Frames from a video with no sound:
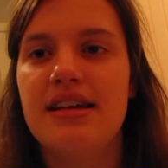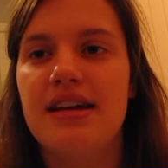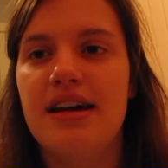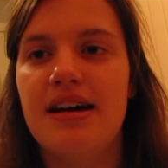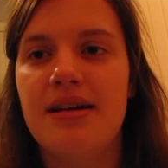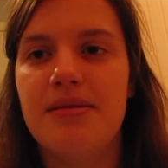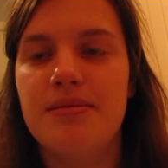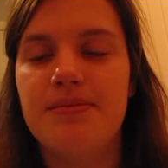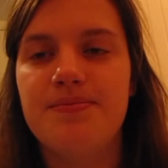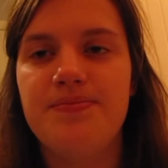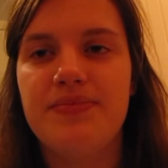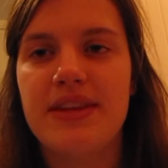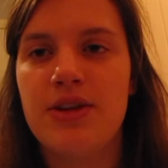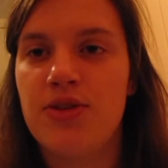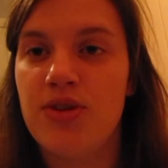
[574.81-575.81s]
and
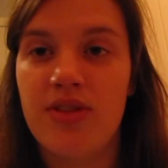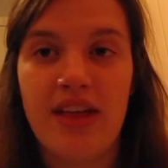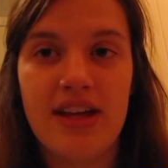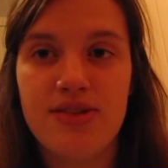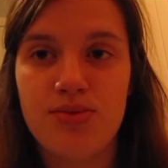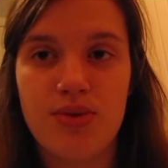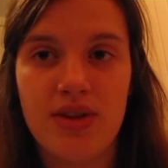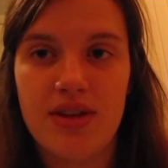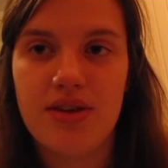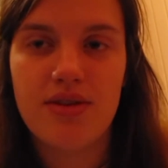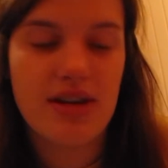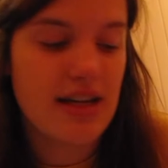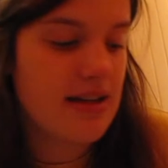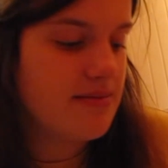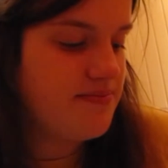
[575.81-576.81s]
so that's really
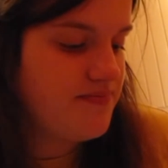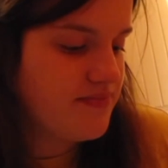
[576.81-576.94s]
great.